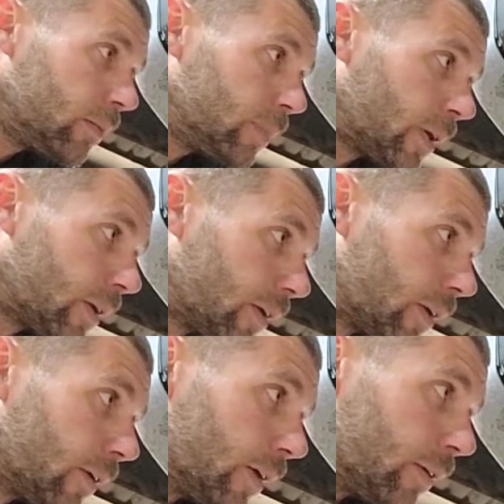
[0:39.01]
Bought it on the
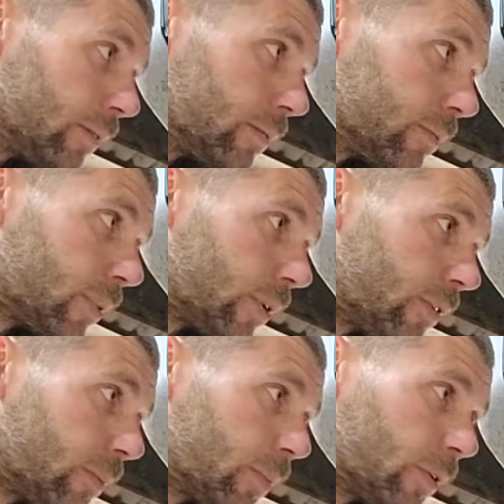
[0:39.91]
internet, pretty
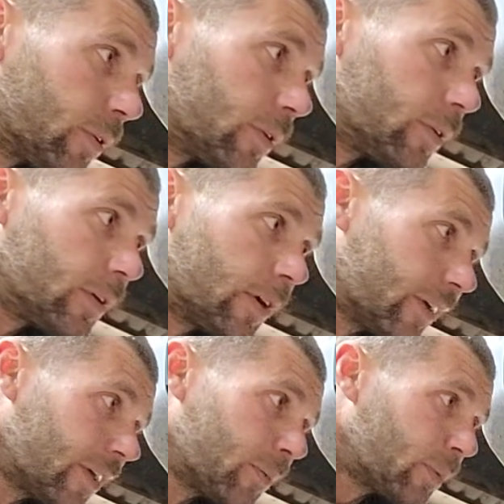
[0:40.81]
simple. I can
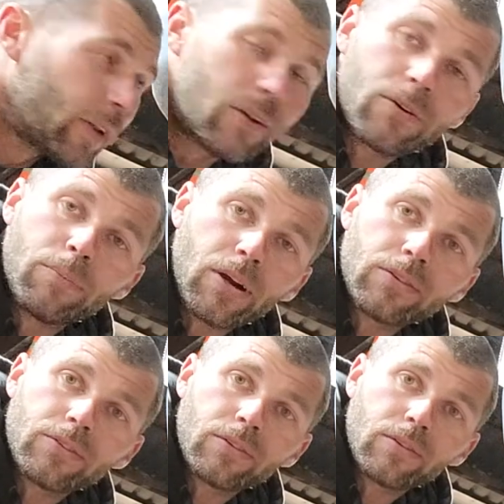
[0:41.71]
get them at my local
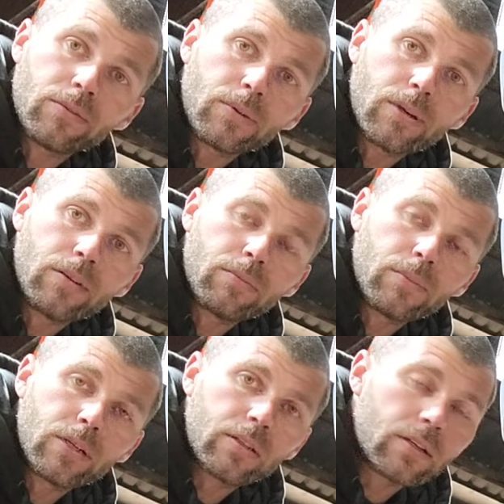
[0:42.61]
parts store as well,
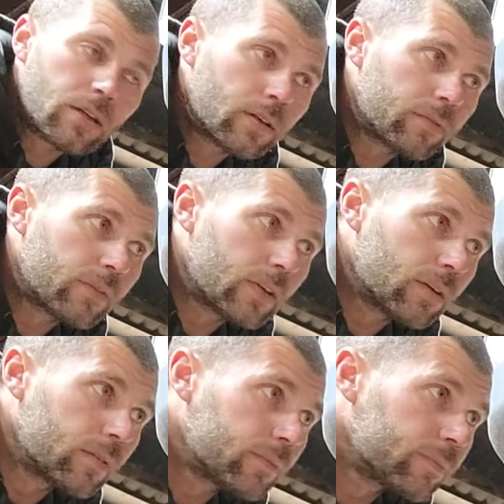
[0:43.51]
but
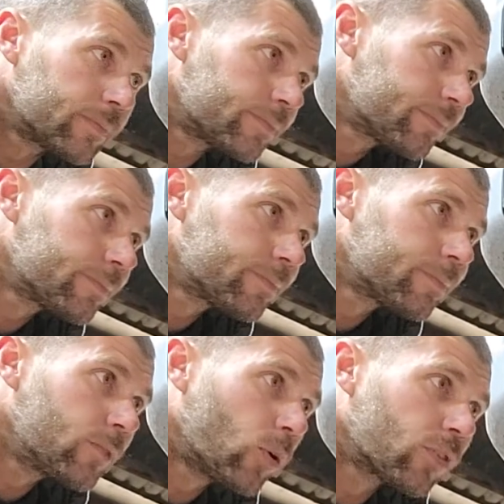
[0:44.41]
figured
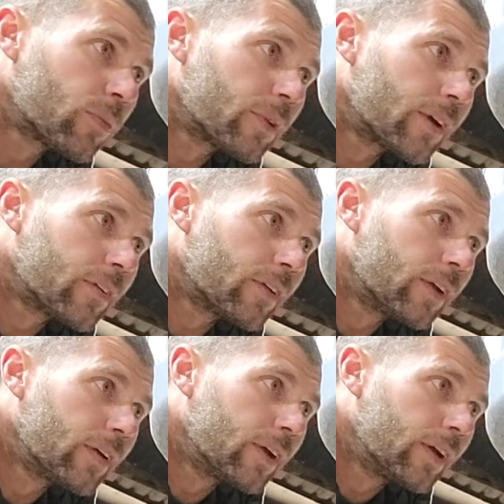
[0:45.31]
order some things on
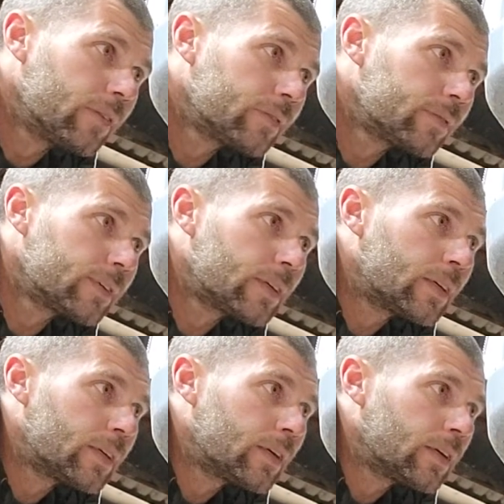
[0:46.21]
the internet,
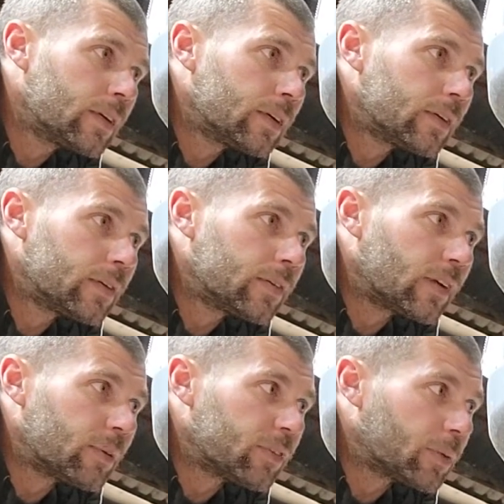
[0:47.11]

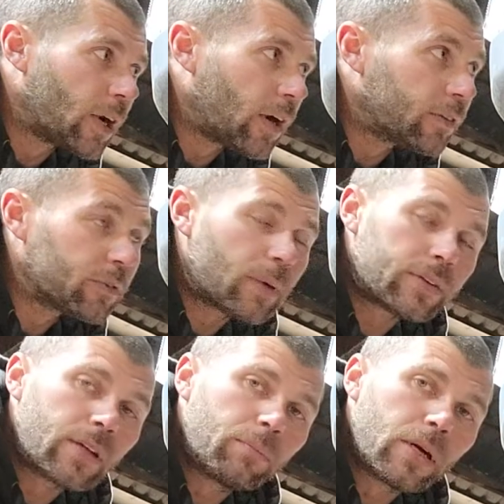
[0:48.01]
save me some cost. It was
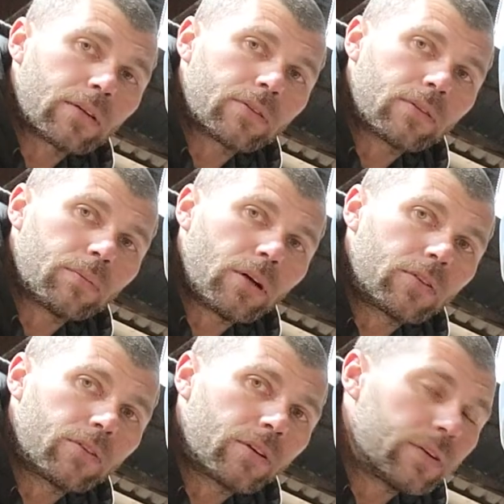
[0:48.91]
about $10 for the
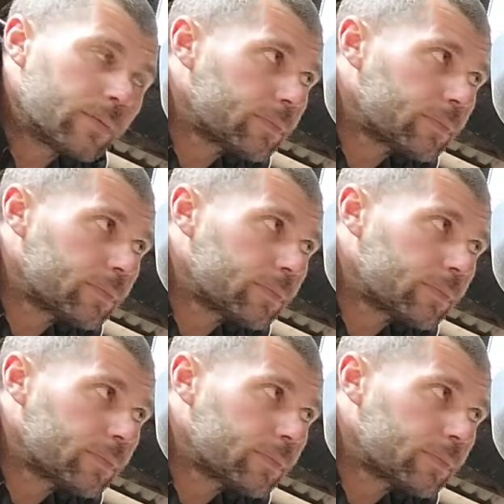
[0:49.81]
ball joint.